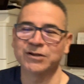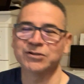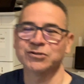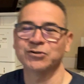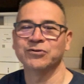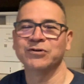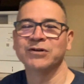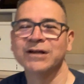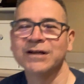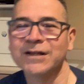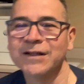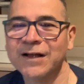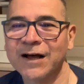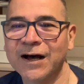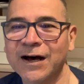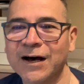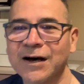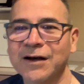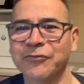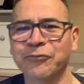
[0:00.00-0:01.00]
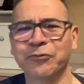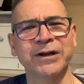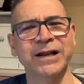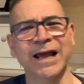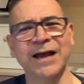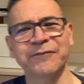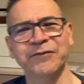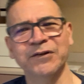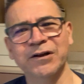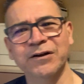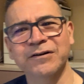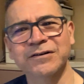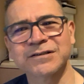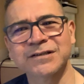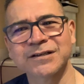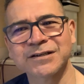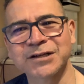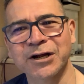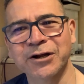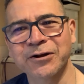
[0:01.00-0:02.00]
So 3.5 years,
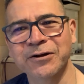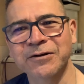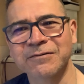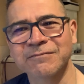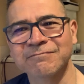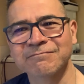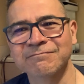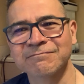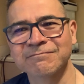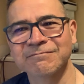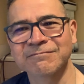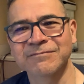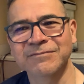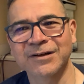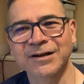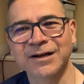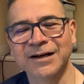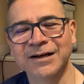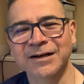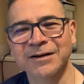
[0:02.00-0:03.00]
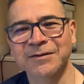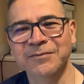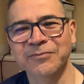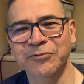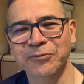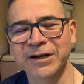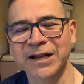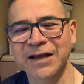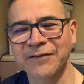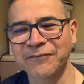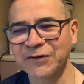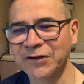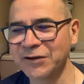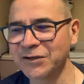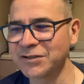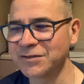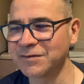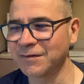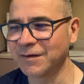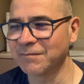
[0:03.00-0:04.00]
Tucker. 3.5 years.